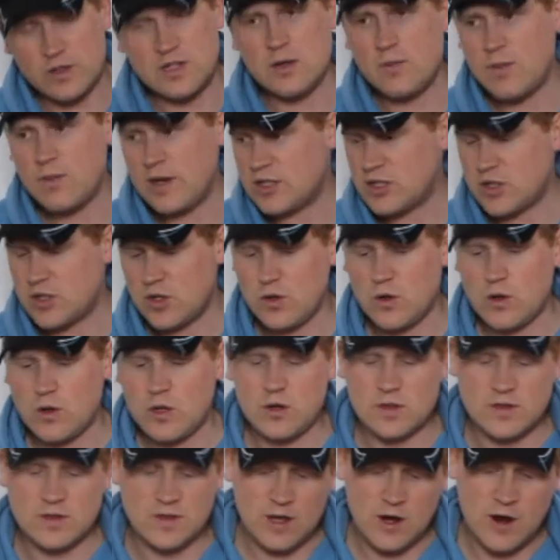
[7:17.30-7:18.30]
didn't mention
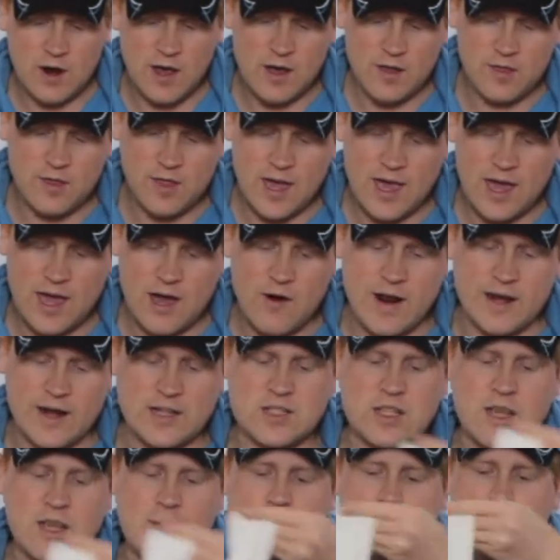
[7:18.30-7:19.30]
earlier is they are
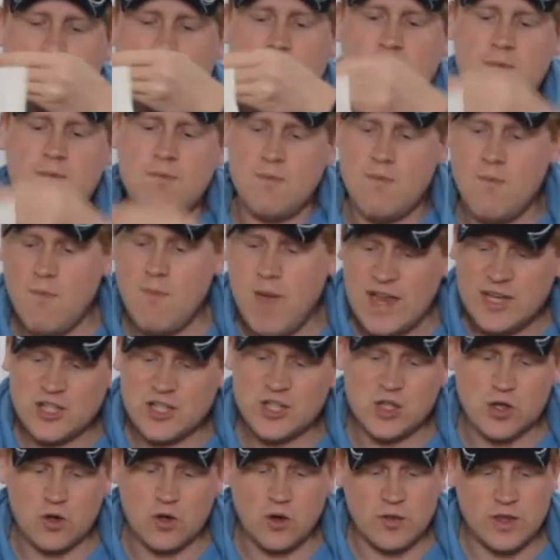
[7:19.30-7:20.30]
actually
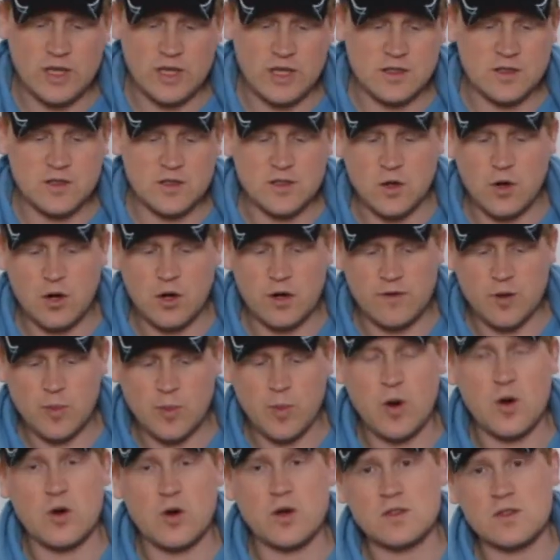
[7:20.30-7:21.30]
mesh on the inside of
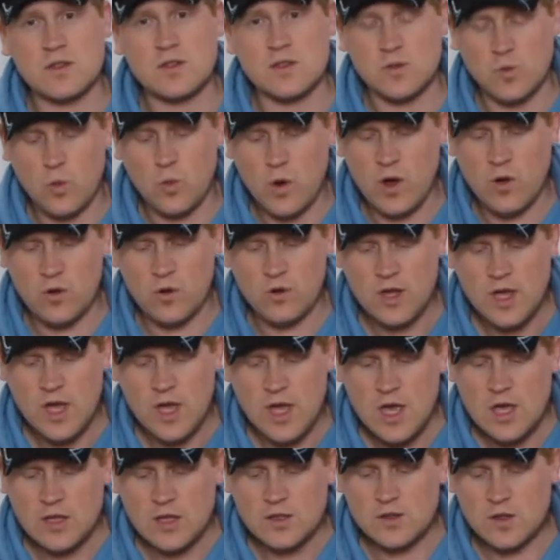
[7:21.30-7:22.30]
your pockets as well.
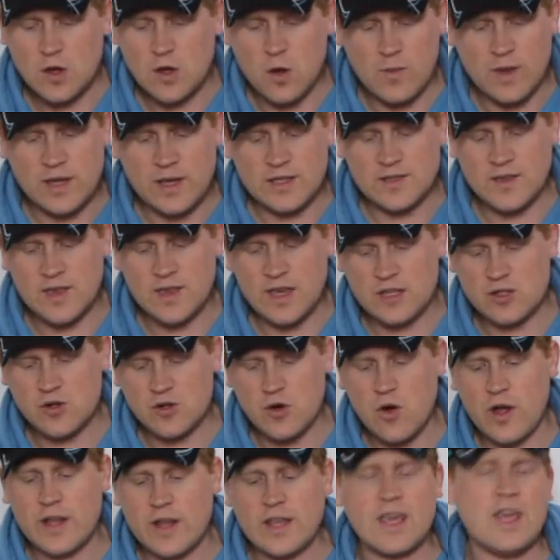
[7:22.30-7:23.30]
So it means they
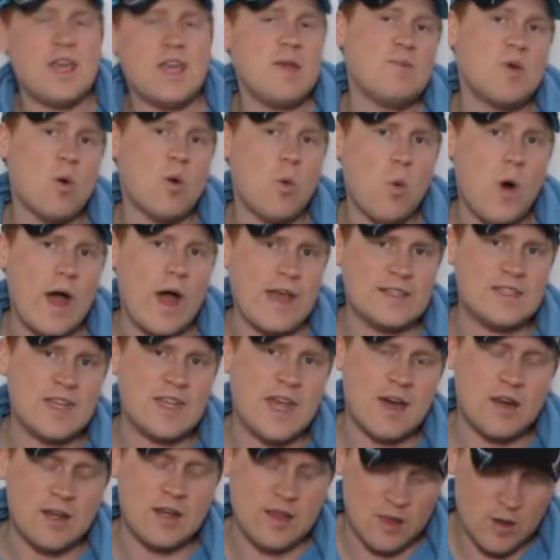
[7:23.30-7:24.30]
try and keep the weight
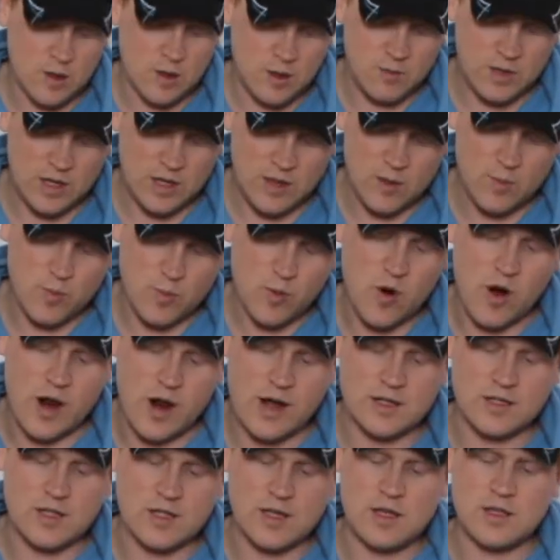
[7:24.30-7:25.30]
down in the
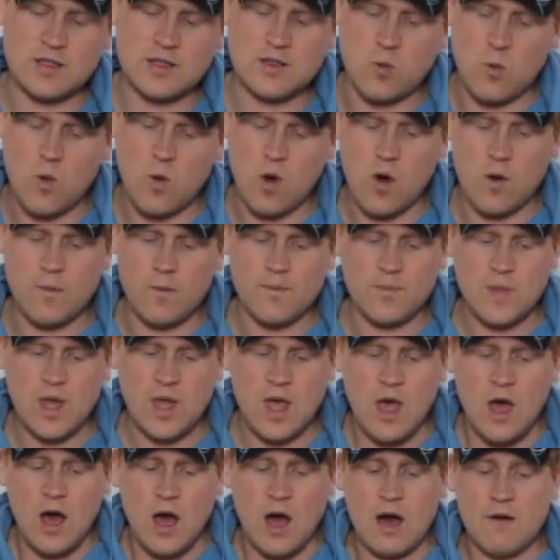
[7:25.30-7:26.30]
product as well.
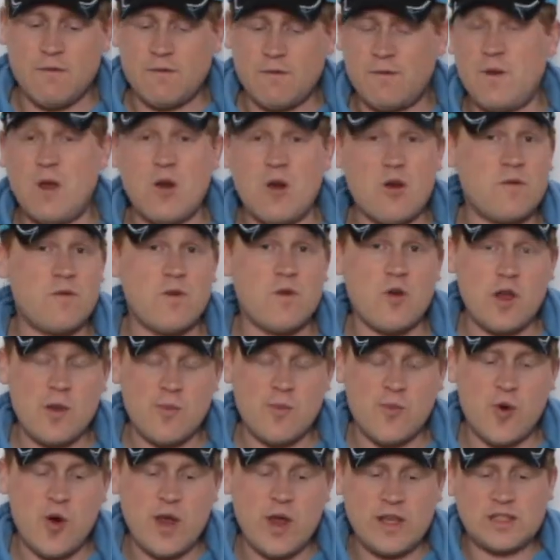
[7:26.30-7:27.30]
Very, very
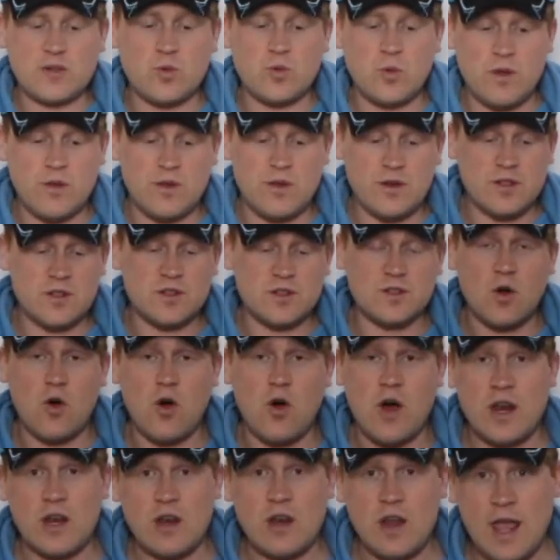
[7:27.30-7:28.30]
impressed with the
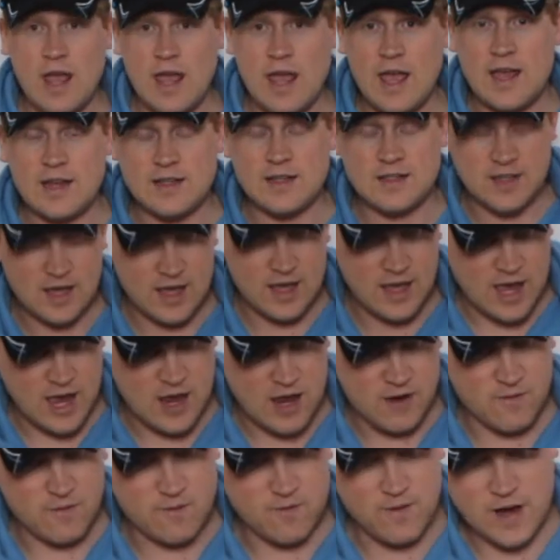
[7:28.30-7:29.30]
design and
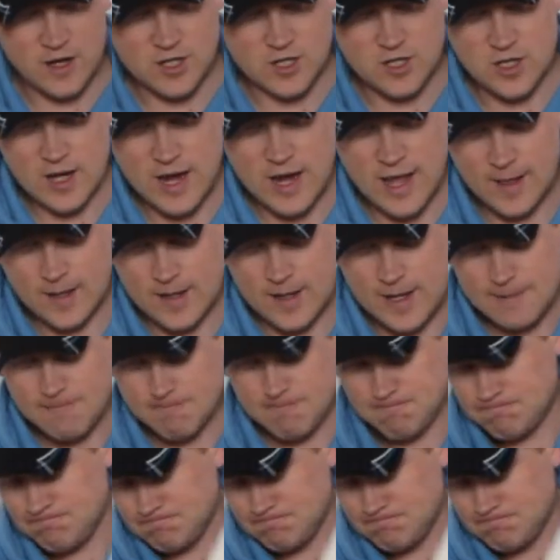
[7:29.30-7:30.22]
functionality.